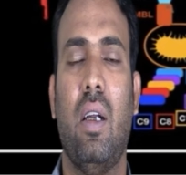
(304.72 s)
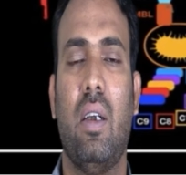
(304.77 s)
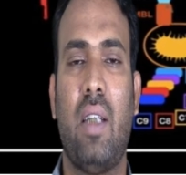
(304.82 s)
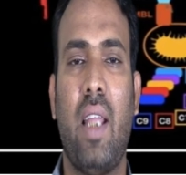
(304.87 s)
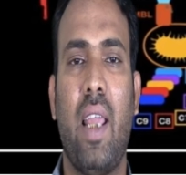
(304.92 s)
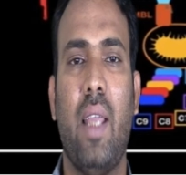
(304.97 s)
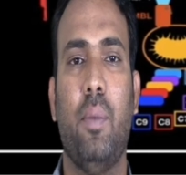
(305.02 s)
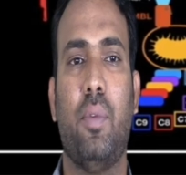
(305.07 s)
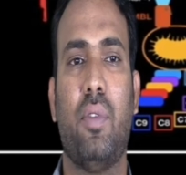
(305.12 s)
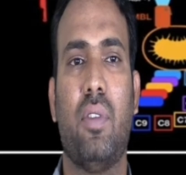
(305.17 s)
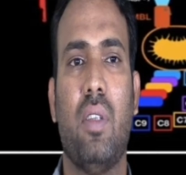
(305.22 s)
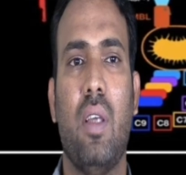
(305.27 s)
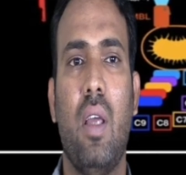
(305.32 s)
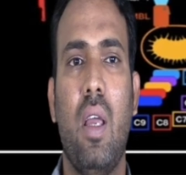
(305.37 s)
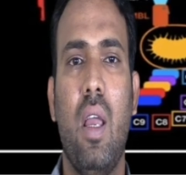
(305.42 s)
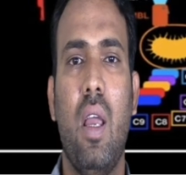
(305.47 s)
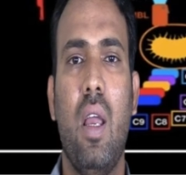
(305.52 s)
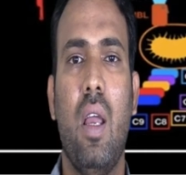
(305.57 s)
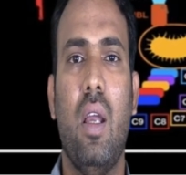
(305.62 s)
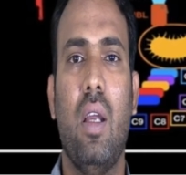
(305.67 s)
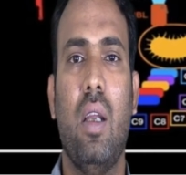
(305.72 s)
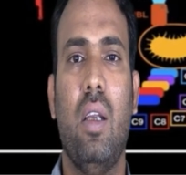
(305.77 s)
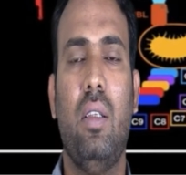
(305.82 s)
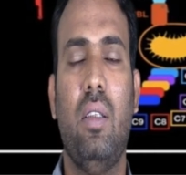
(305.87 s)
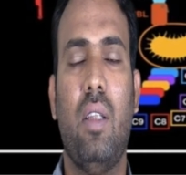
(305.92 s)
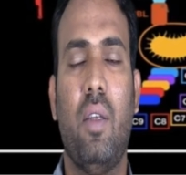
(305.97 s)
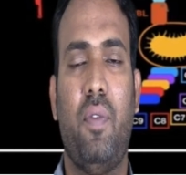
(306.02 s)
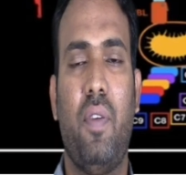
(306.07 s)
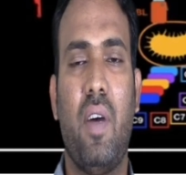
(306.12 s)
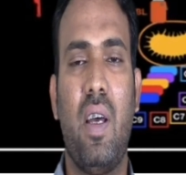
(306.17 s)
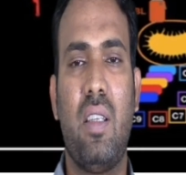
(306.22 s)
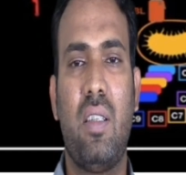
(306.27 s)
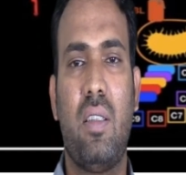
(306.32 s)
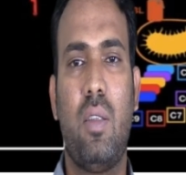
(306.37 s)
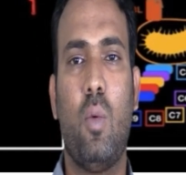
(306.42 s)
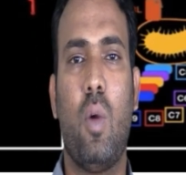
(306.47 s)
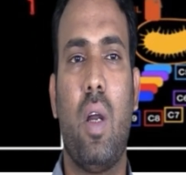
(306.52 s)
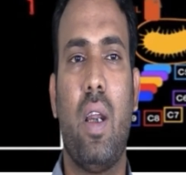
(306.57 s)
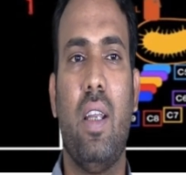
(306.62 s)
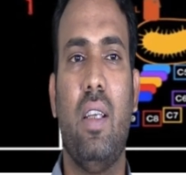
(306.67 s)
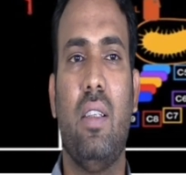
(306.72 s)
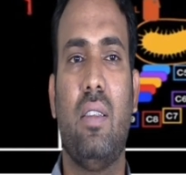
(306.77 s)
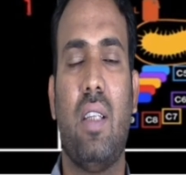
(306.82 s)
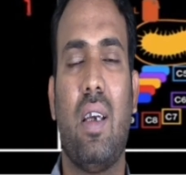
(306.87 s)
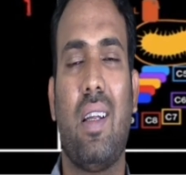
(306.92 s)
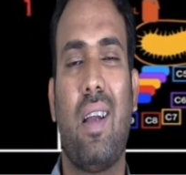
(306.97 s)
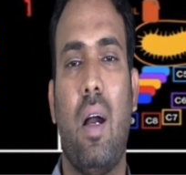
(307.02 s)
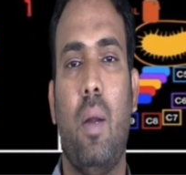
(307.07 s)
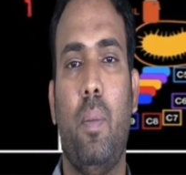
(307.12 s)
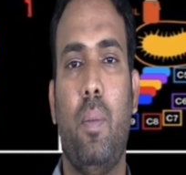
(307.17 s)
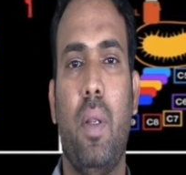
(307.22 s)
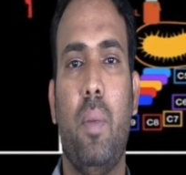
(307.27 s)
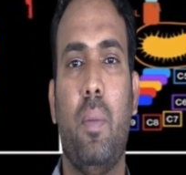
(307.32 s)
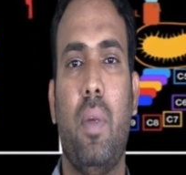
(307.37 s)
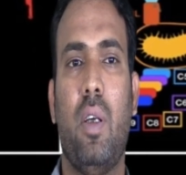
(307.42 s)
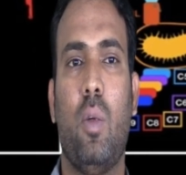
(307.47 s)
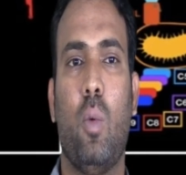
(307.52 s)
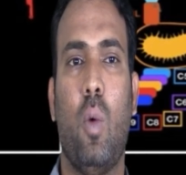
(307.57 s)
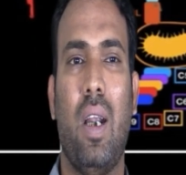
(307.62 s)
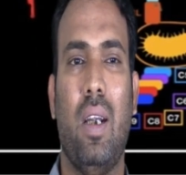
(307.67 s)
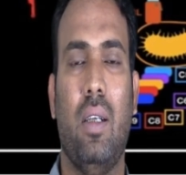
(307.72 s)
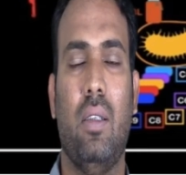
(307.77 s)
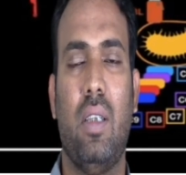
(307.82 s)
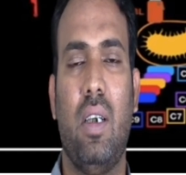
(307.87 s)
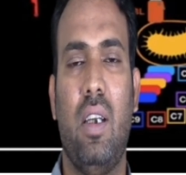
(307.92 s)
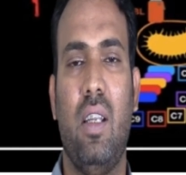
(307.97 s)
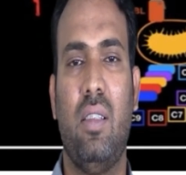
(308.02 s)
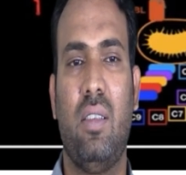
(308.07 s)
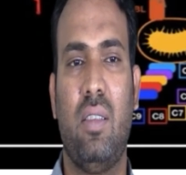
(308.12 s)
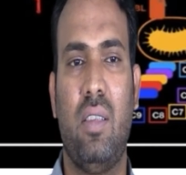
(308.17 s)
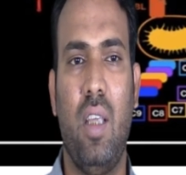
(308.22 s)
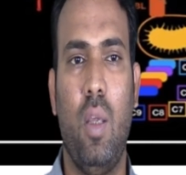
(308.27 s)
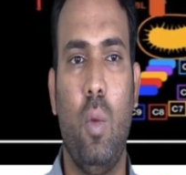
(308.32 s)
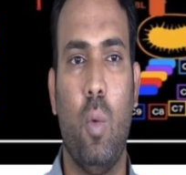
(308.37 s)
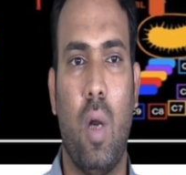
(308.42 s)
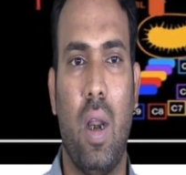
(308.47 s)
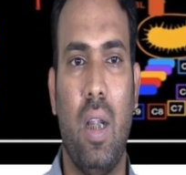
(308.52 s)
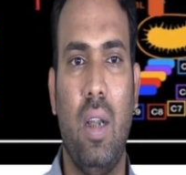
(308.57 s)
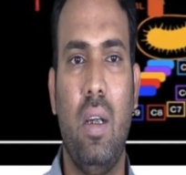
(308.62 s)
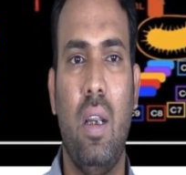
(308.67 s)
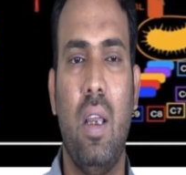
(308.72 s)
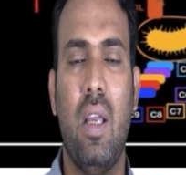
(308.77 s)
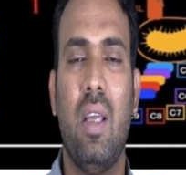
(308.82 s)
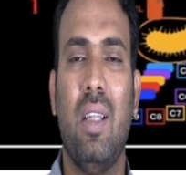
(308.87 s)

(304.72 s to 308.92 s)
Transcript: types. In the first one is the complement 1, that is C1.